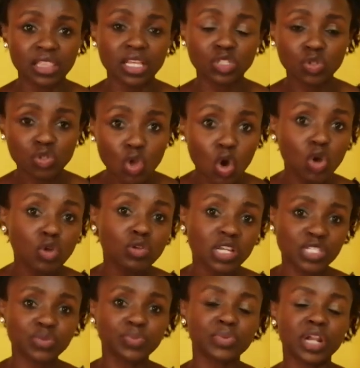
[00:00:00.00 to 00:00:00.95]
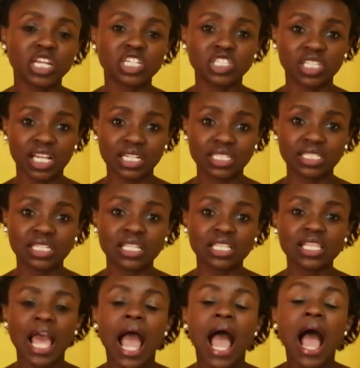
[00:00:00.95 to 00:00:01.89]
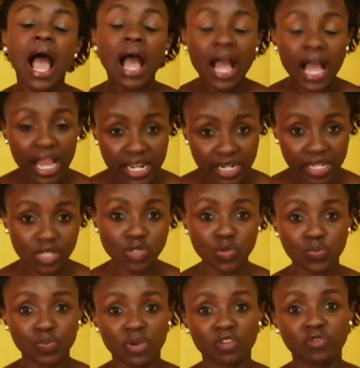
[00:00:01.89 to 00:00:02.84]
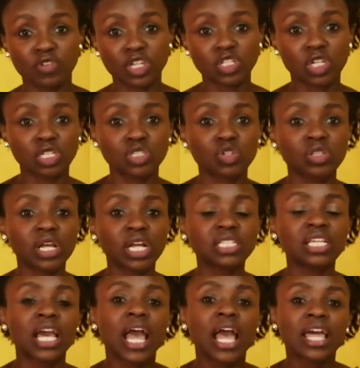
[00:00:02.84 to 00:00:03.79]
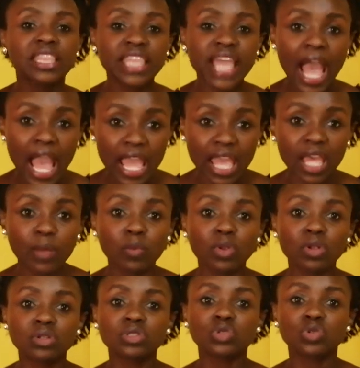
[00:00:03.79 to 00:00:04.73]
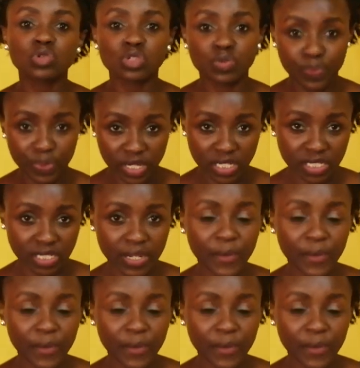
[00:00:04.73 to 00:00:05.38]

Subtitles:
They should always brush their teeth under supervision so that they are able to spit.